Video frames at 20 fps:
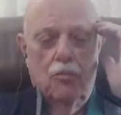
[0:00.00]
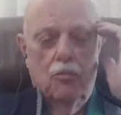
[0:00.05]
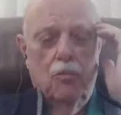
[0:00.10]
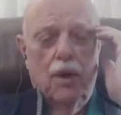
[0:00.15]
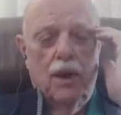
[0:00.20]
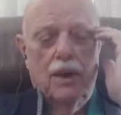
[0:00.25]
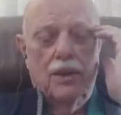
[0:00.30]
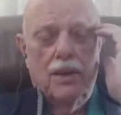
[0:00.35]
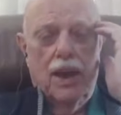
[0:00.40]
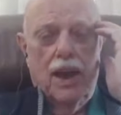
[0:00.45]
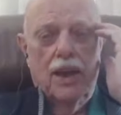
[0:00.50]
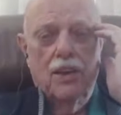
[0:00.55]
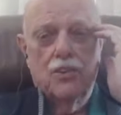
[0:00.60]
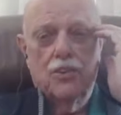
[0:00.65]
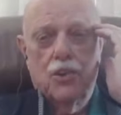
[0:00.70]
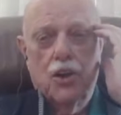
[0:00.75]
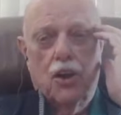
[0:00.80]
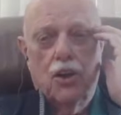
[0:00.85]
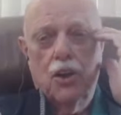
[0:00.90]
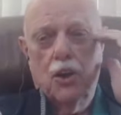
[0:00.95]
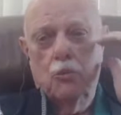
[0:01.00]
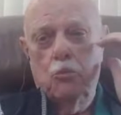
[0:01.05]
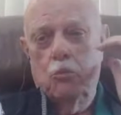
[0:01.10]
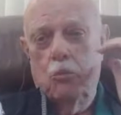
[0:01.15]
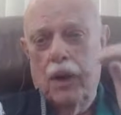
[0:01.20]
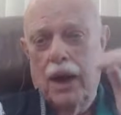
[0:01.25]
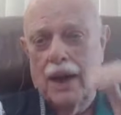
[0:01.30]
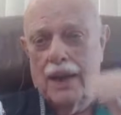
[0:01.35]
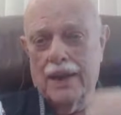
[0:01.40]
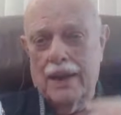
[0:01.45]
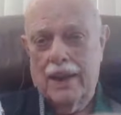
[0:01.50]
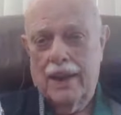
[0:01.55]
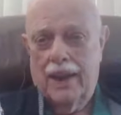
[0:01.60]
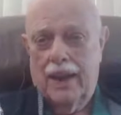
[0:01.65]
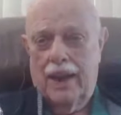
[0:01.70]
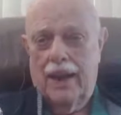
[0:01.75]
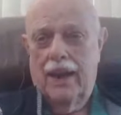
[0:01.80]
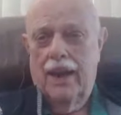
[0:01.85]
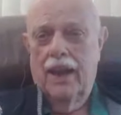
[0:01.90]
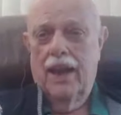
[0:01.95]
But I started
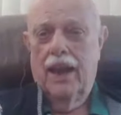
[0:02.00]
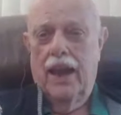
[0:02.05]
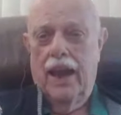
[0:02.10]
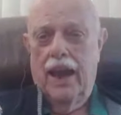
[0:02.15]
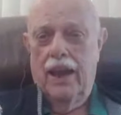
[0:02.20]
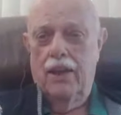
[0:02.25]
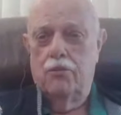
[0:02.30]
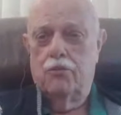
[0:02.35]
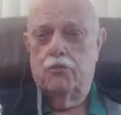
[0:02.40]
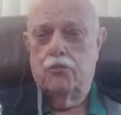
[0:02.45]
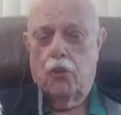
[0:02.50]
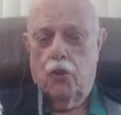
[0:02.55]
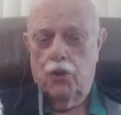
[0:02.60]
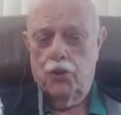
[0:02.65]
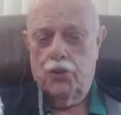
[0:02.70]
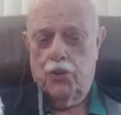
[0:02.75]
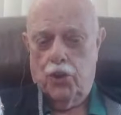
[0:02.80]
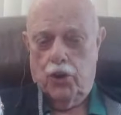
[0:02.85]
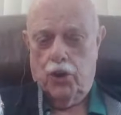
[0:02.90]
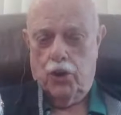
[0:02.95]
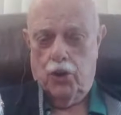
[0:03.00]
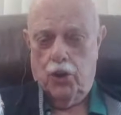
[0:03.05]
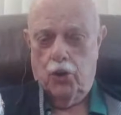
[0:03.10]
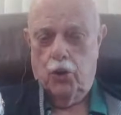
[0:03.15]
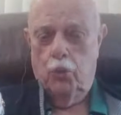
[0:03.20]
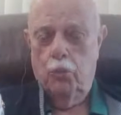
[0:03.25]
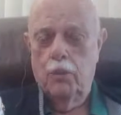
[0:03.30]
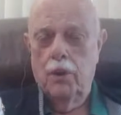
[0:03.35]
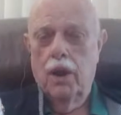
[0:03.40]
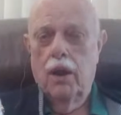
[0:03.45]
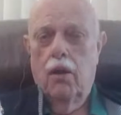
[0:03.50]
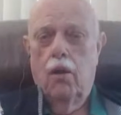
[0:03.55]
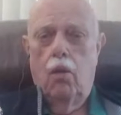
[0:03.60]
modeling a 4-turn loop